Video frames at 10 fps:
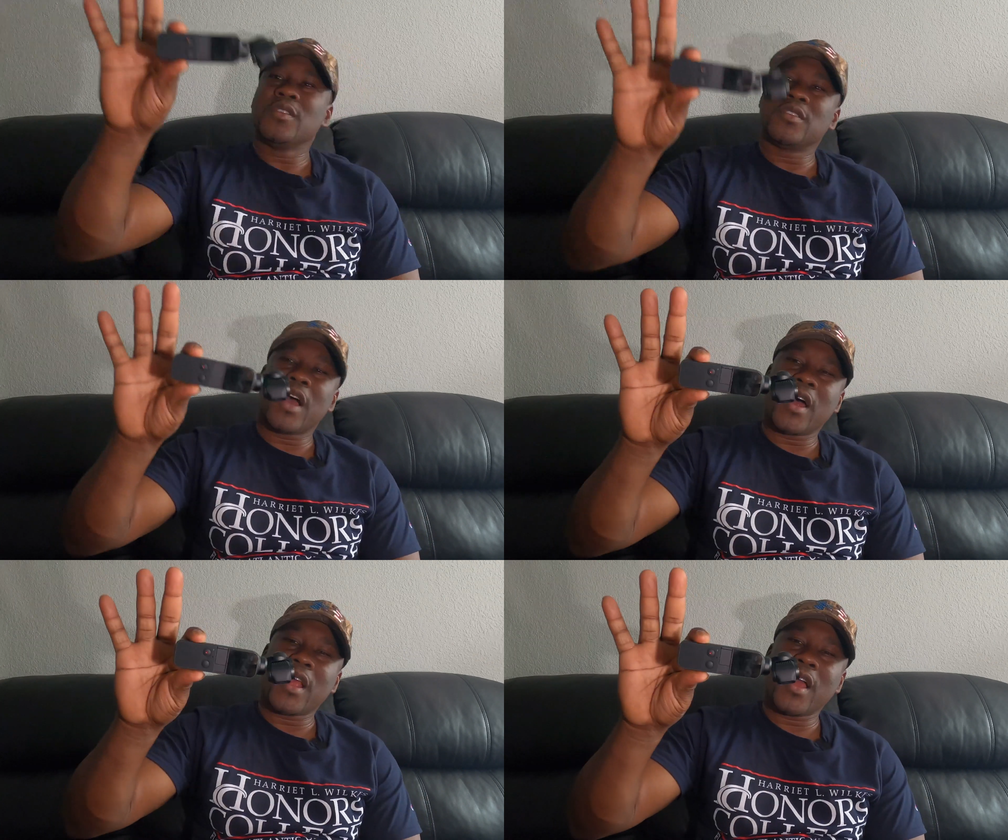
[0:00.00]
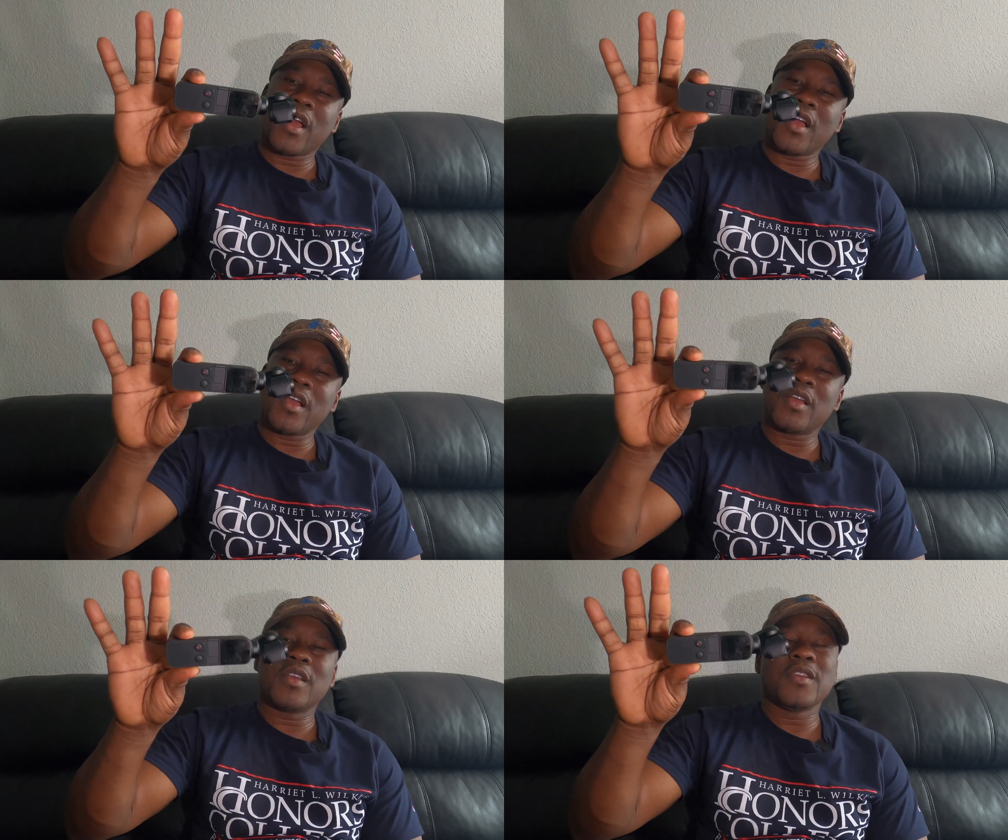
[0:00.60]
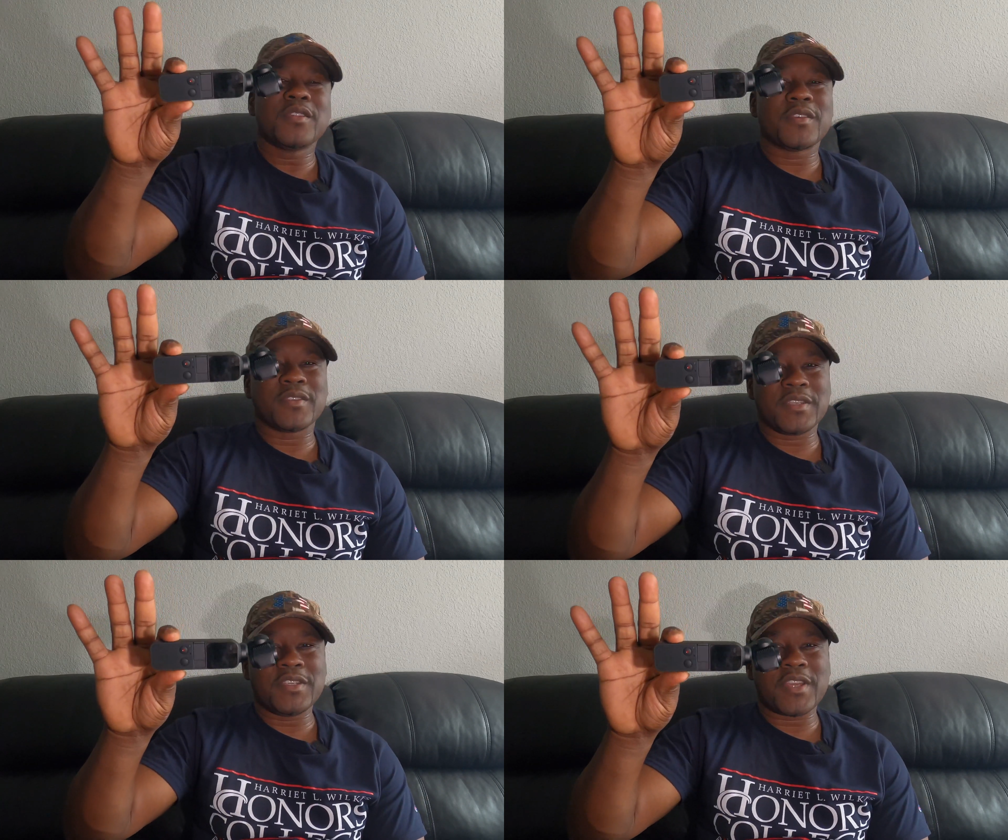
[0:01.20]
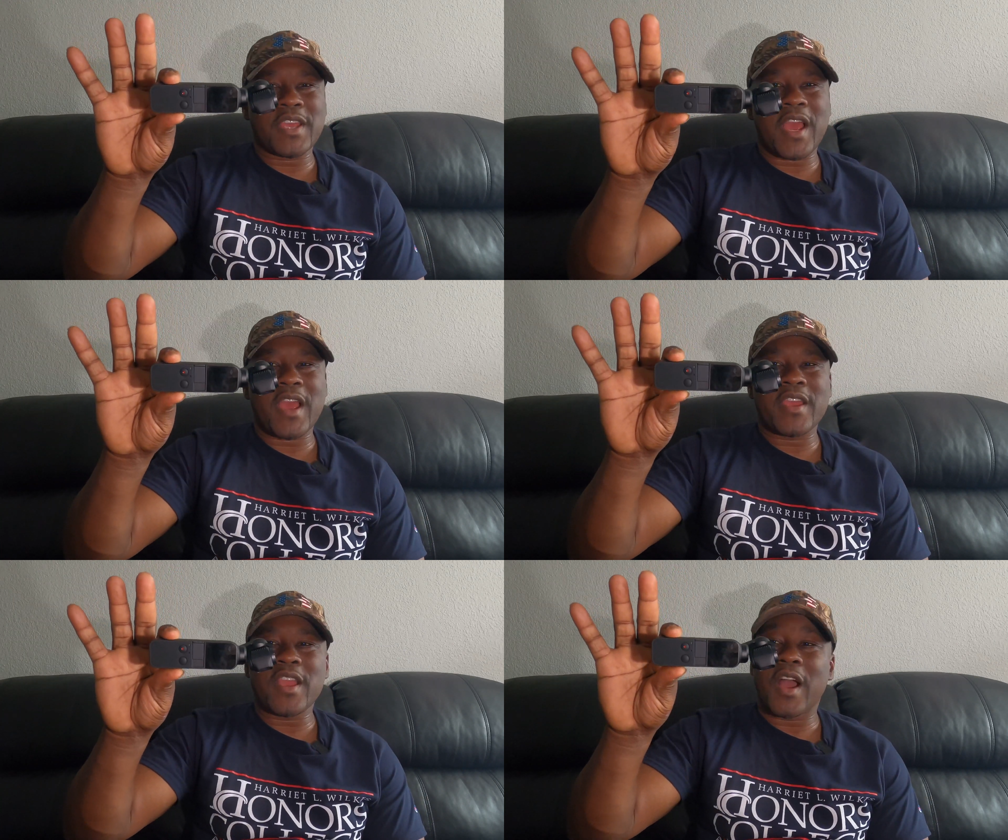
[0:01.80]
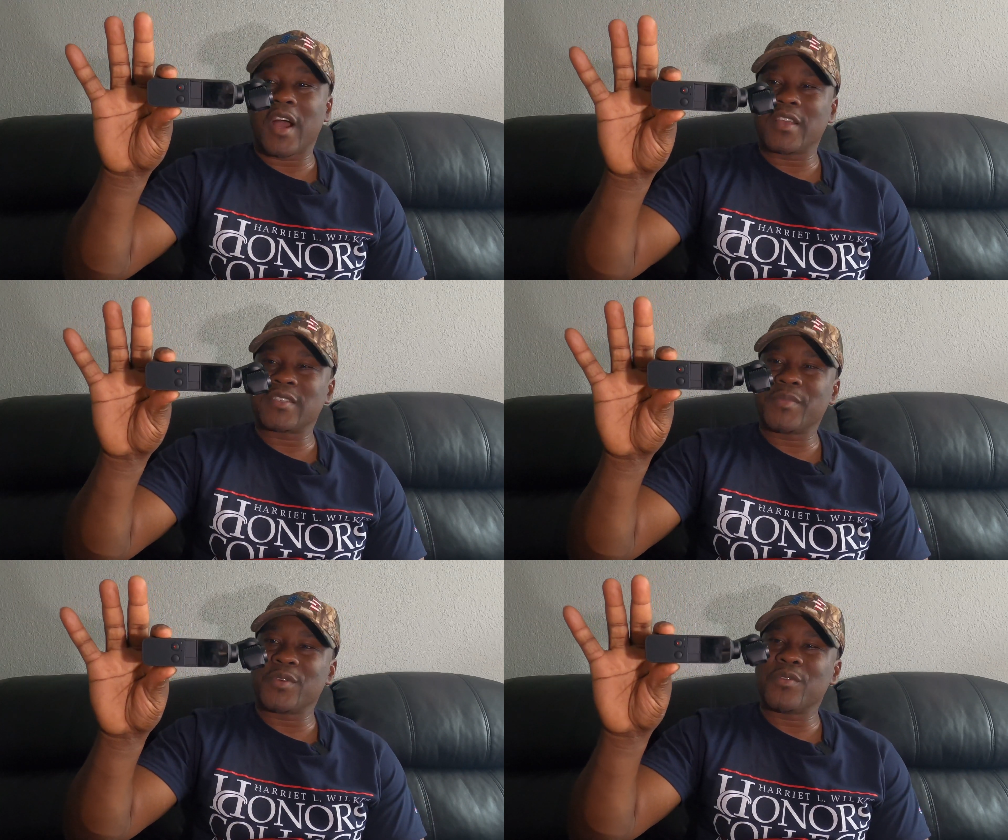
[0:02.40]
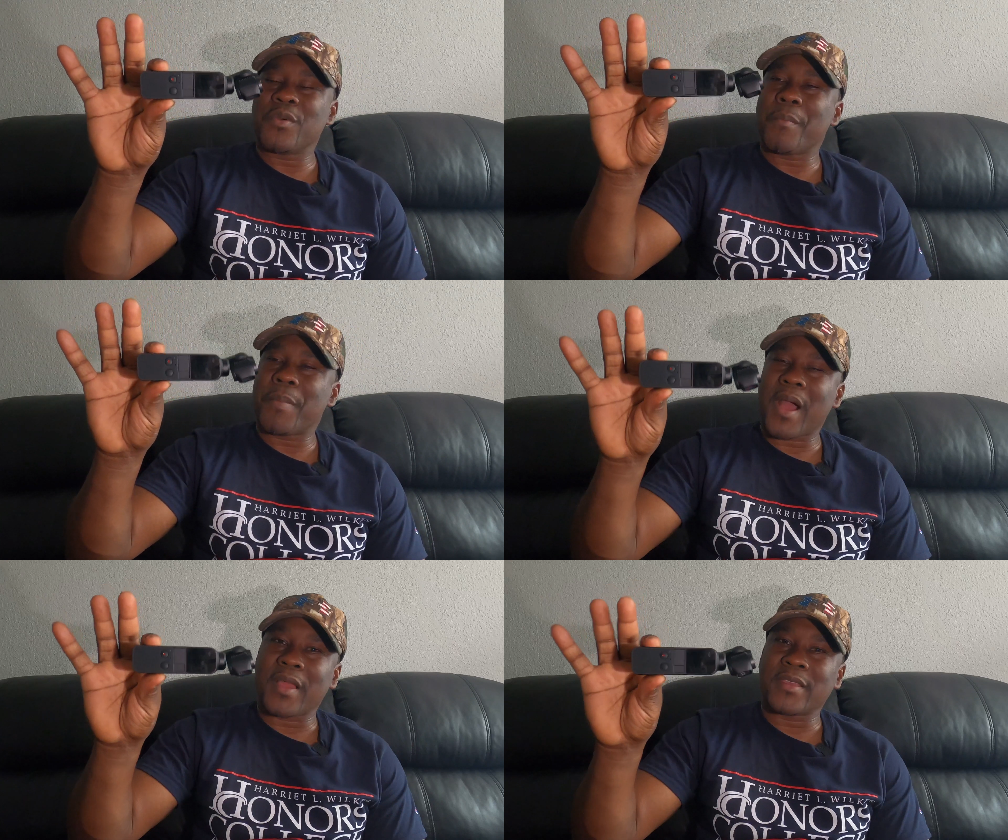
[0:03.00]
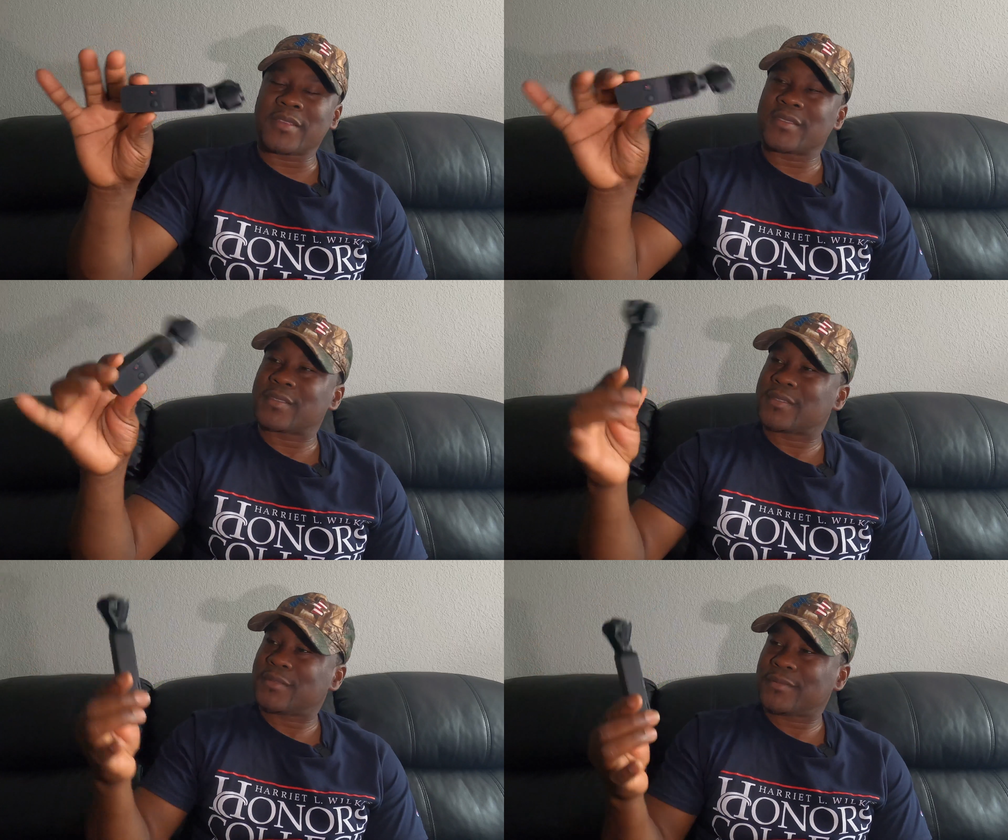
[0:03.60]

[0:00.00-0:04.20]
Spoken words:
Ta-da! The DJI Osmo Pocket.